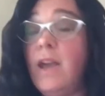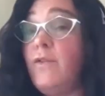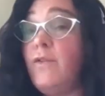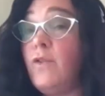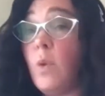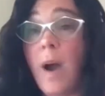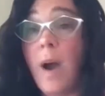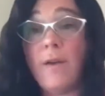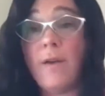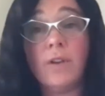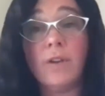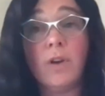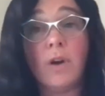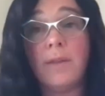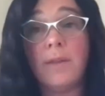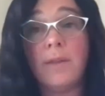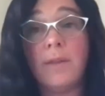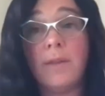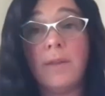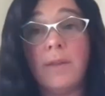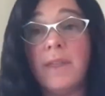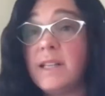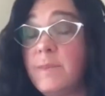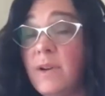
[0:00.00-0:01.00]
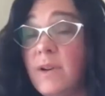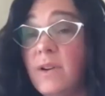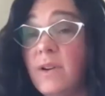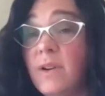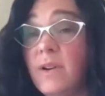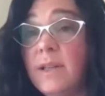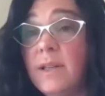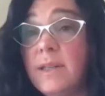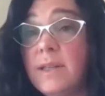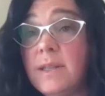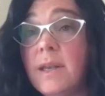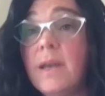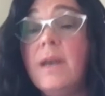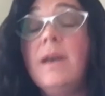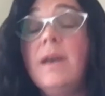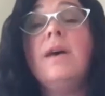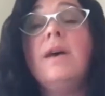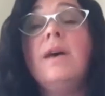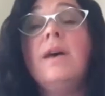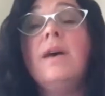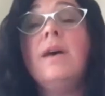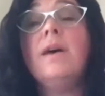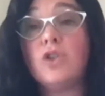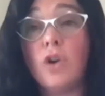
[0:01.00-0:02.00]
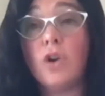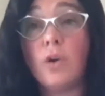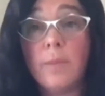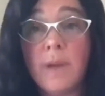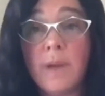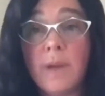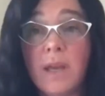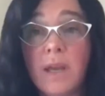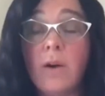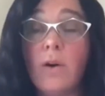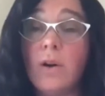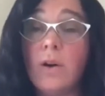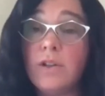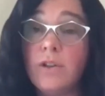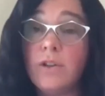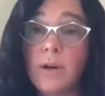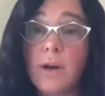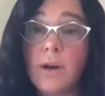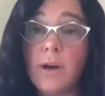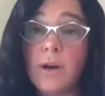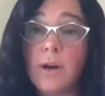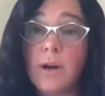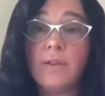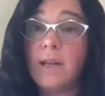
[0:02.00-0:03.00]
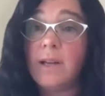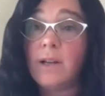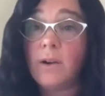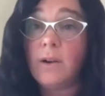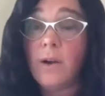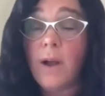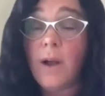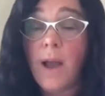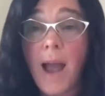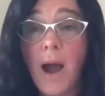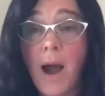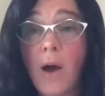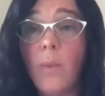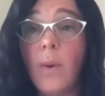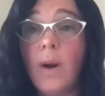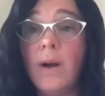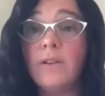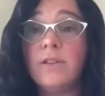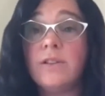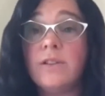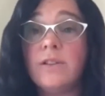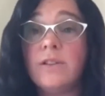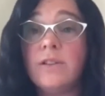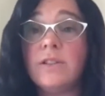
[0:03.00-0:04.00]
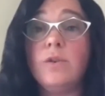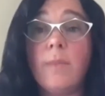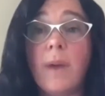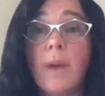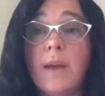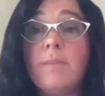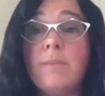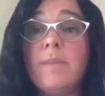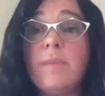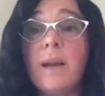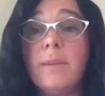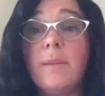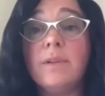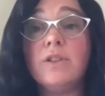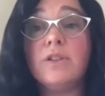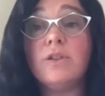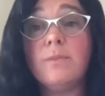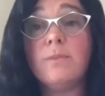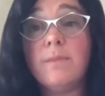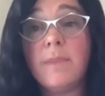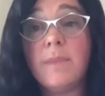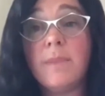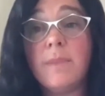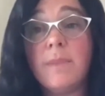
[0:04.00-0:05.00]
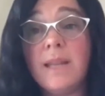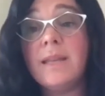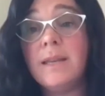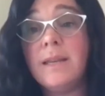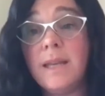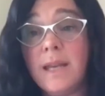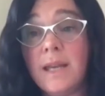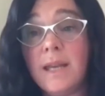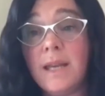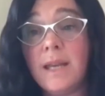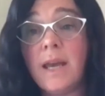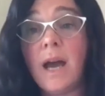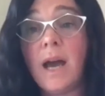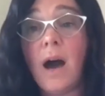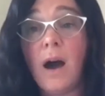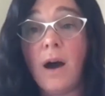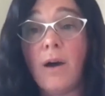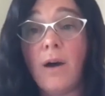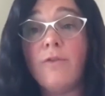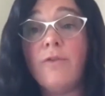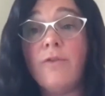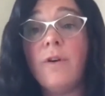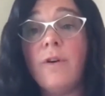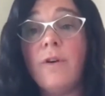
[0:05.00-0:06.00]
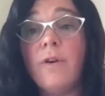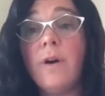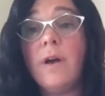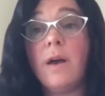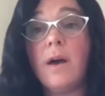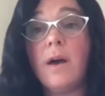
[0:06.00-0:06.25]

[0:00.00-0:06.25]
If you haven't got that experience, show me on your cover letter how else you might be able to meet the need of